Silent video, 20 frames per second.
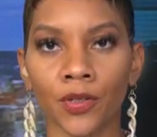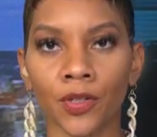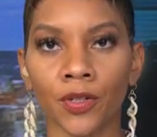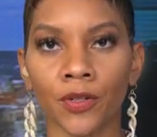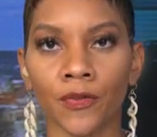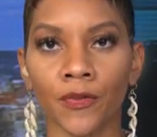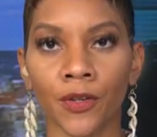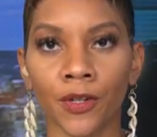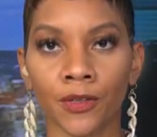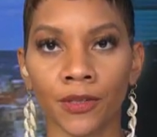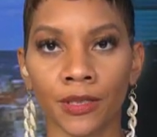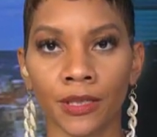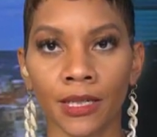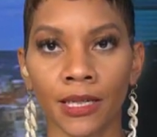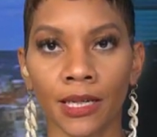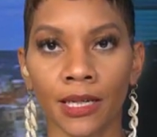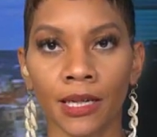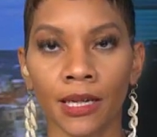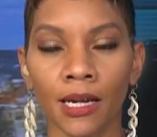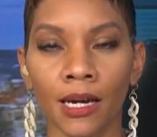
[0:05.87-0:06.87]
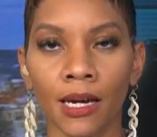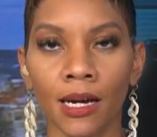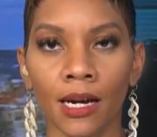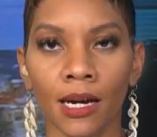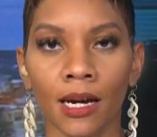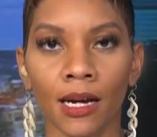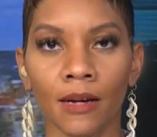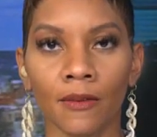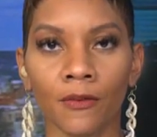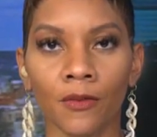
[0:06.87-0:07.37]
University
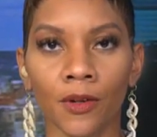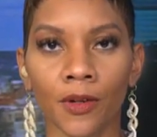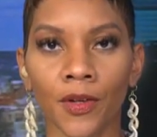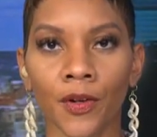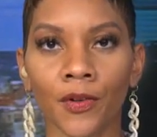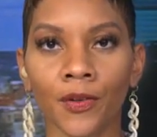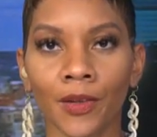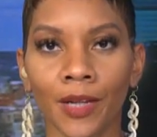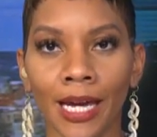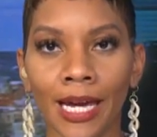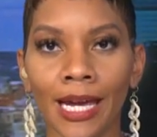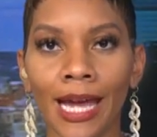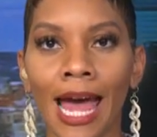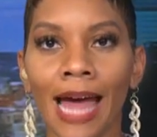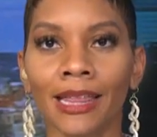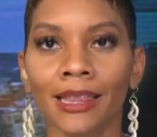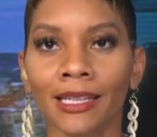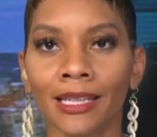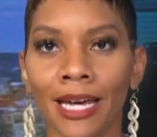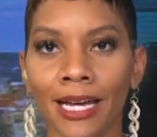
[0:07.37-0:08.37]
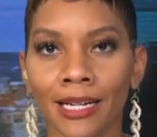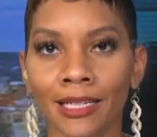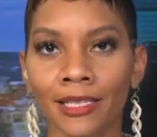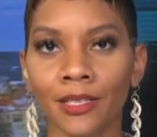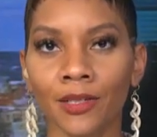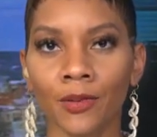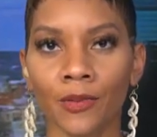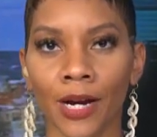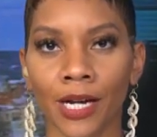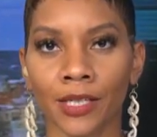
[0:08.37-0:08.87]
uh, for their late athletics
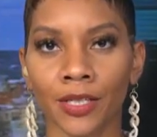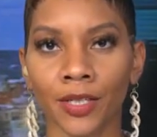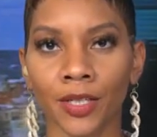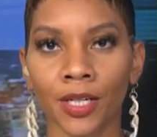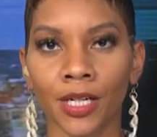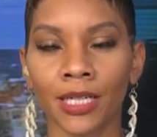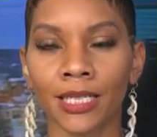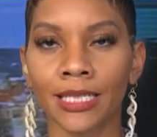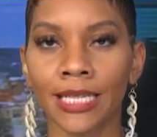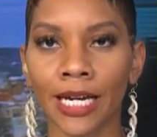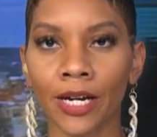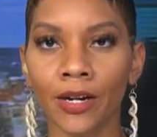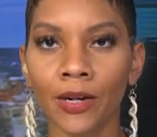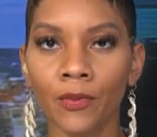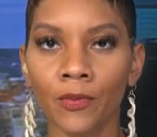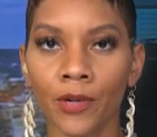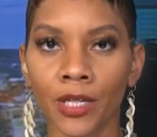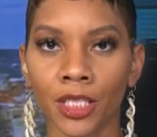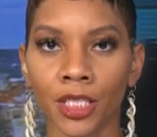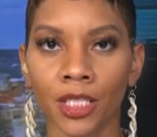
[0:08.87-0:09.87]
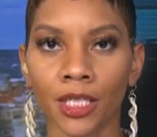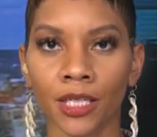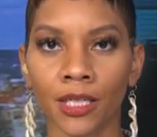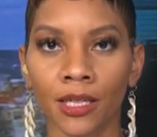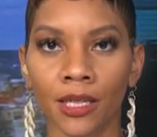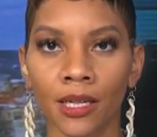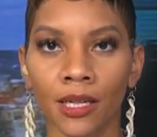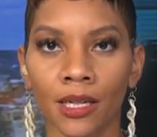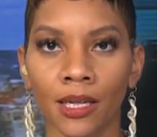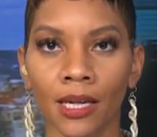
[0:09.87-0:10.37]
director, Darren Ritchie,
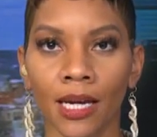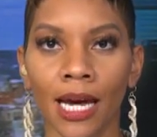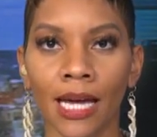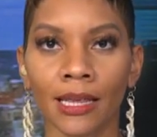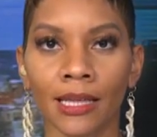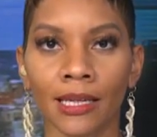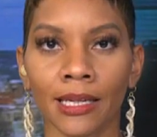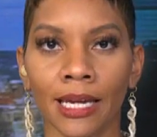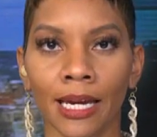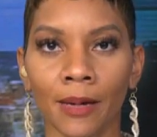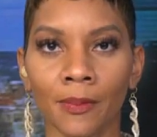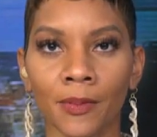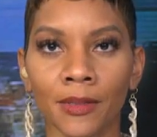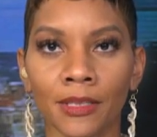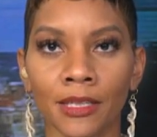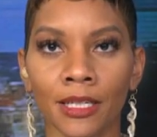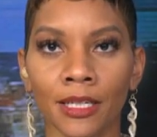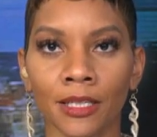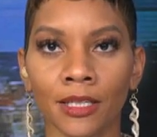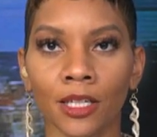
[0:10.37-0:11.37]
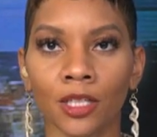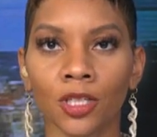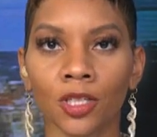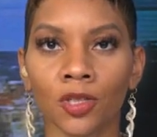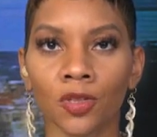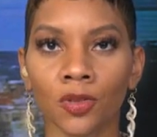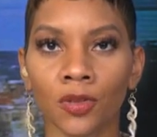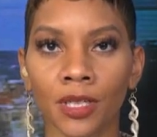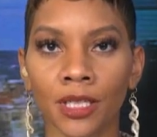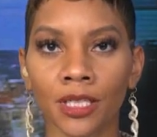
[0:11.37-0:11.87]
at the campus's
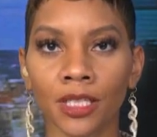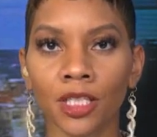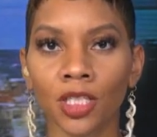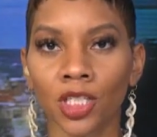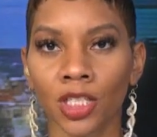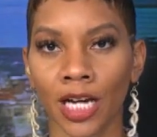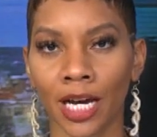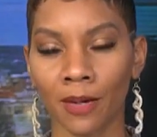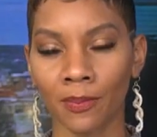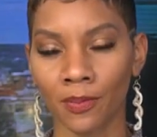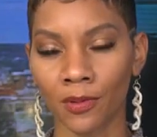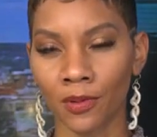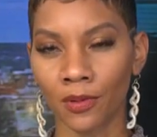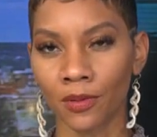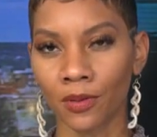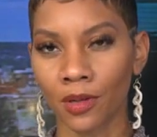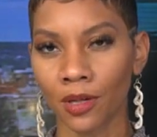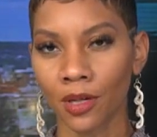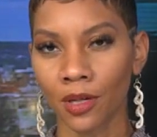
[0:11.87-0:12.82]
Shortess chapel.